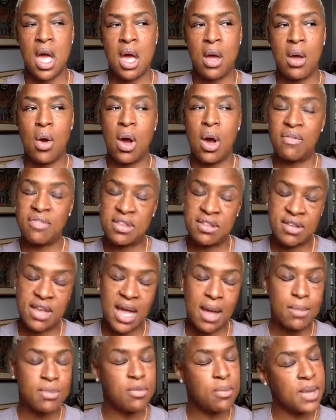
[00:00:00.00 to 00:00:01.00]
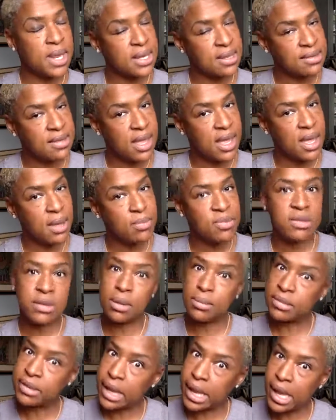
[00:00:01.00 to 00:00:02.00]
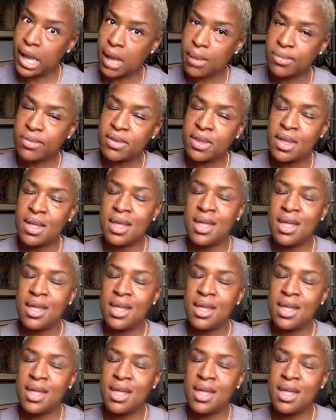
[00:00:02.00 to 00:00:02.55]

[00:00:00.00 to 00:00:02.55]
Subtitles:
Oftentimes, many times, sometimes,